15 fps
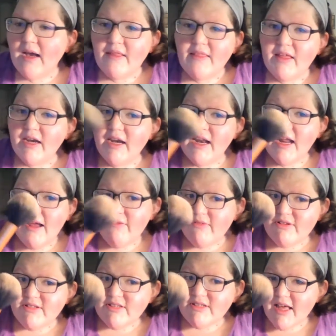And they didn't have
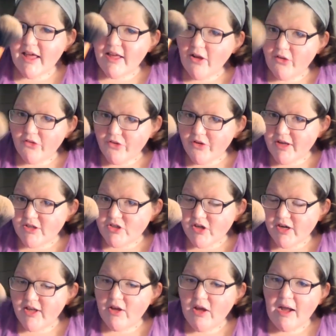this at Ulta
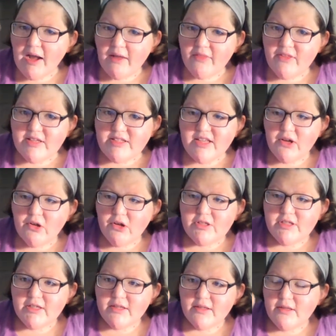yesterday. I got these at
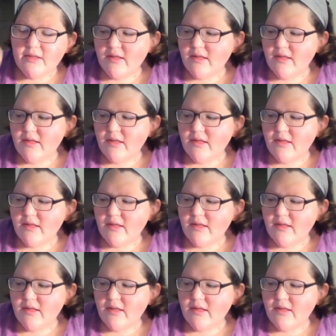Ulta.